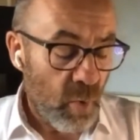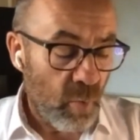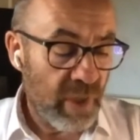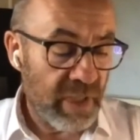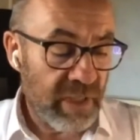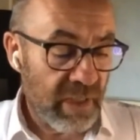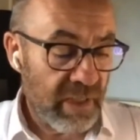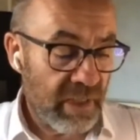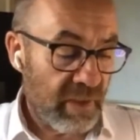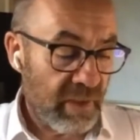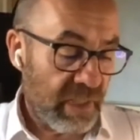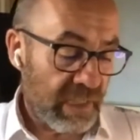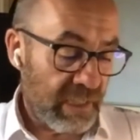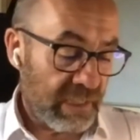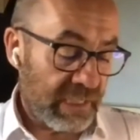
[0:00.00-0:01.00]
with
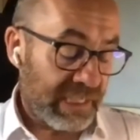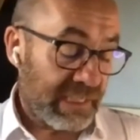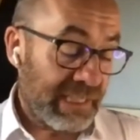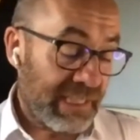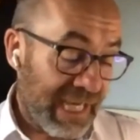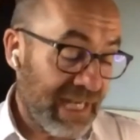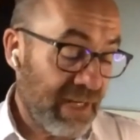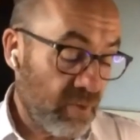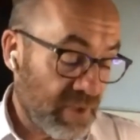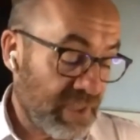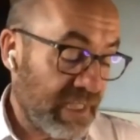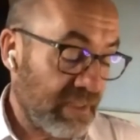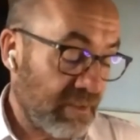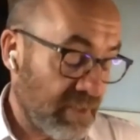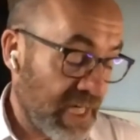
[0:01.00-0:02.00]
in the adult
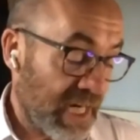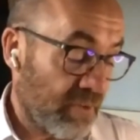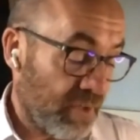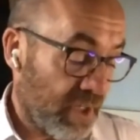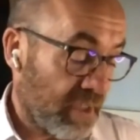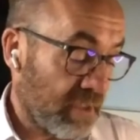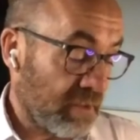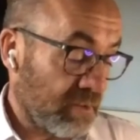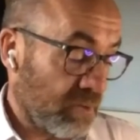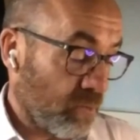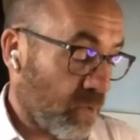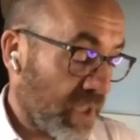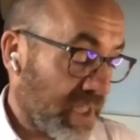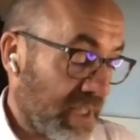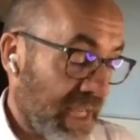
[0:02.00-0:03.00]
skills area
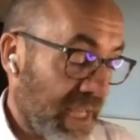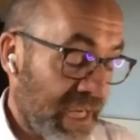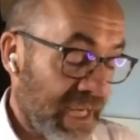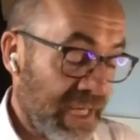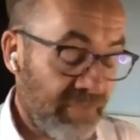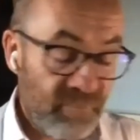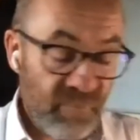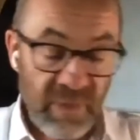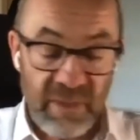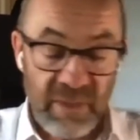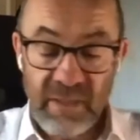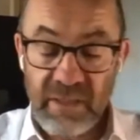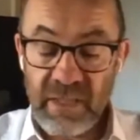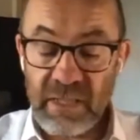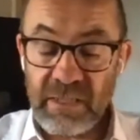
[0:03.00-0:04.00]
with a
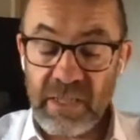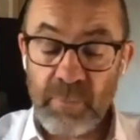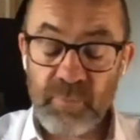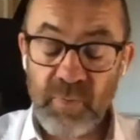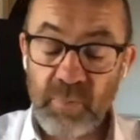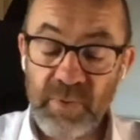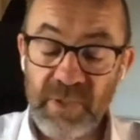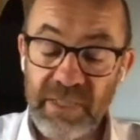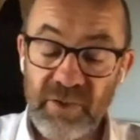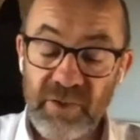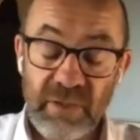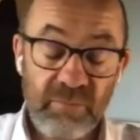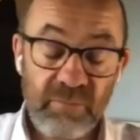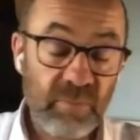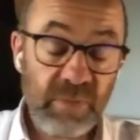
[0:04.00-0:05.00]

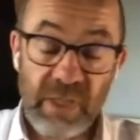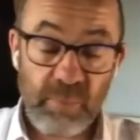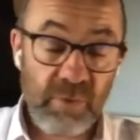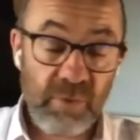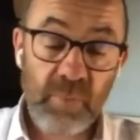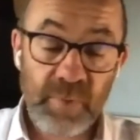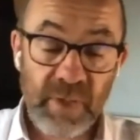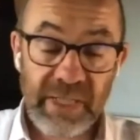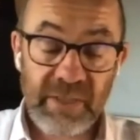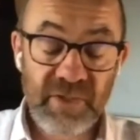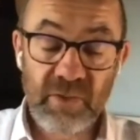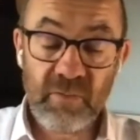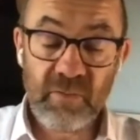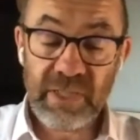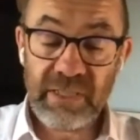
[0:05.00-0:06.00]
proposition. You know, we're opening a
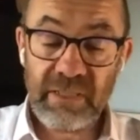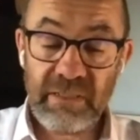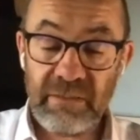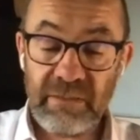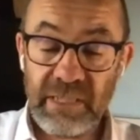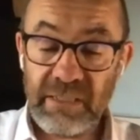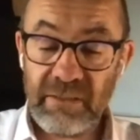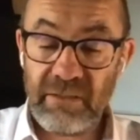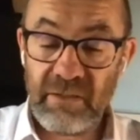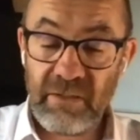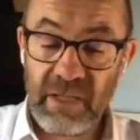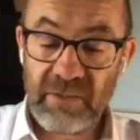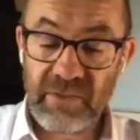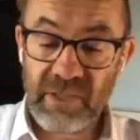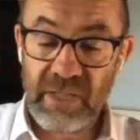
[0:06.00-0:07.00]
school in
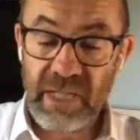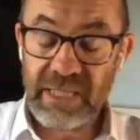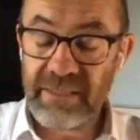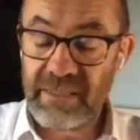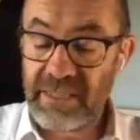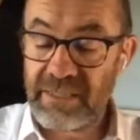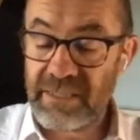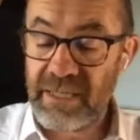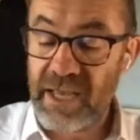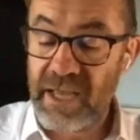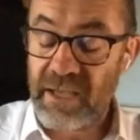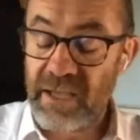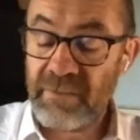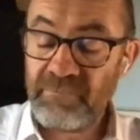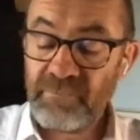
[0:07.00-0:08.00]
London later this
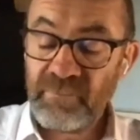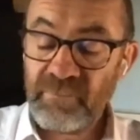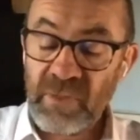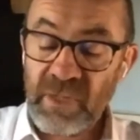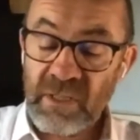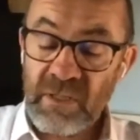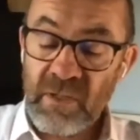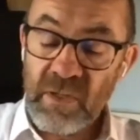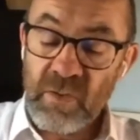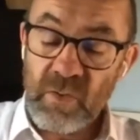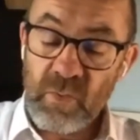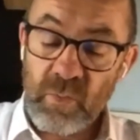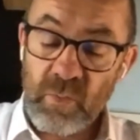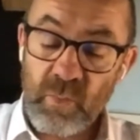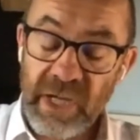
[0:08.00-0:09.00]
year
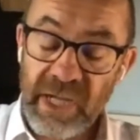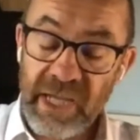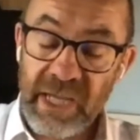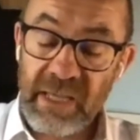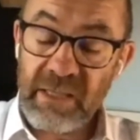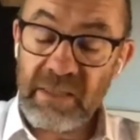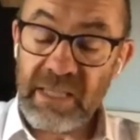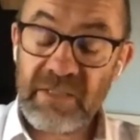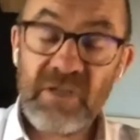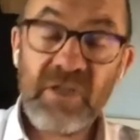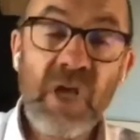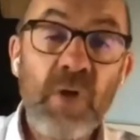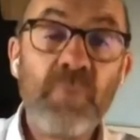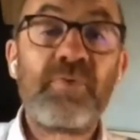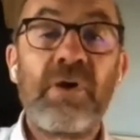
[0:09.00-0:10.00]
where there's
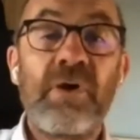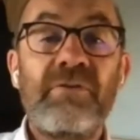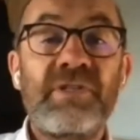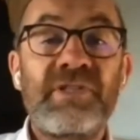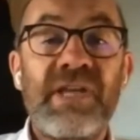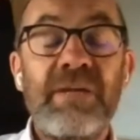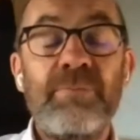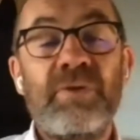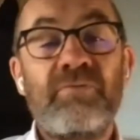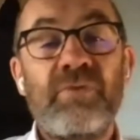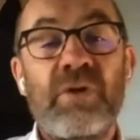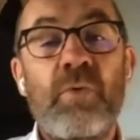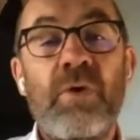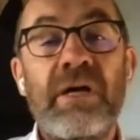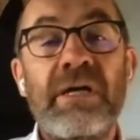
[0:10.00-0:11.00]
no prior attainment
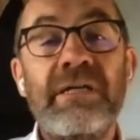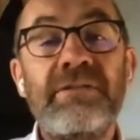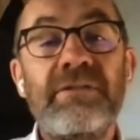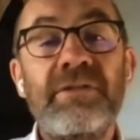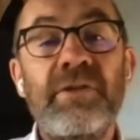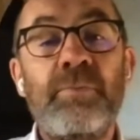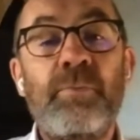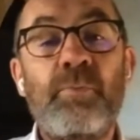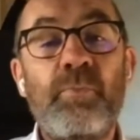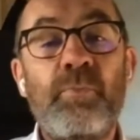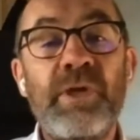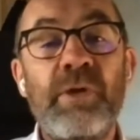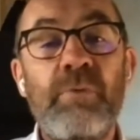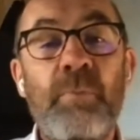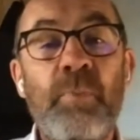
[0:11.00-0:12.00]
required.
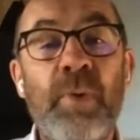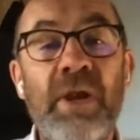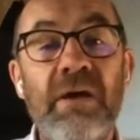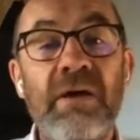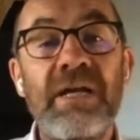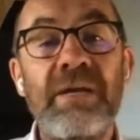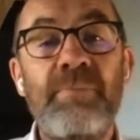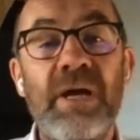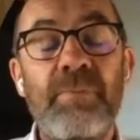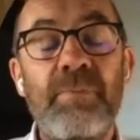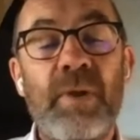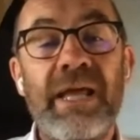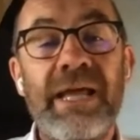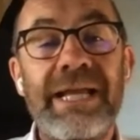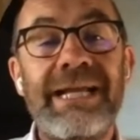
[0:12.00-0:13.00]
You apply by
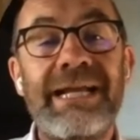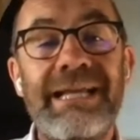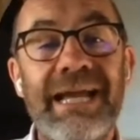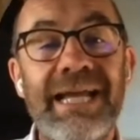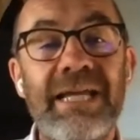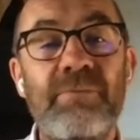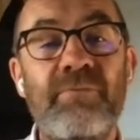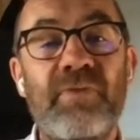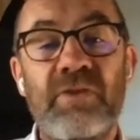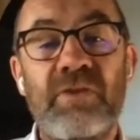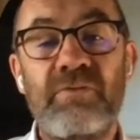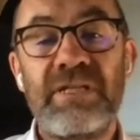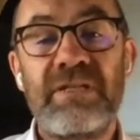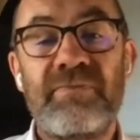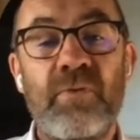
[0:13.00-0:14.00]
playing a game for
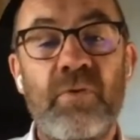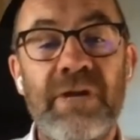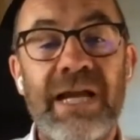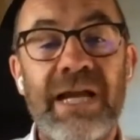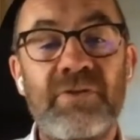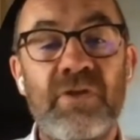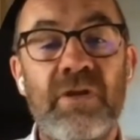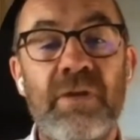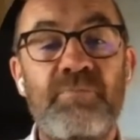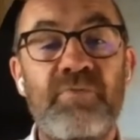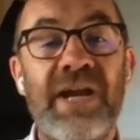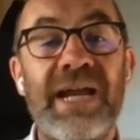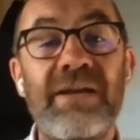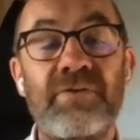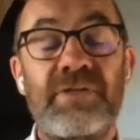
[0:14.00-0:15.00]
3 to 4 hours on a
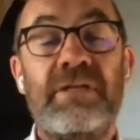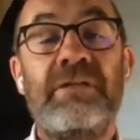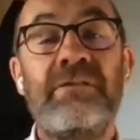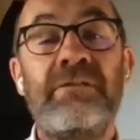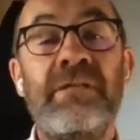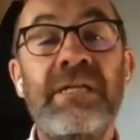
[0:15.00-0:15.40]
browser,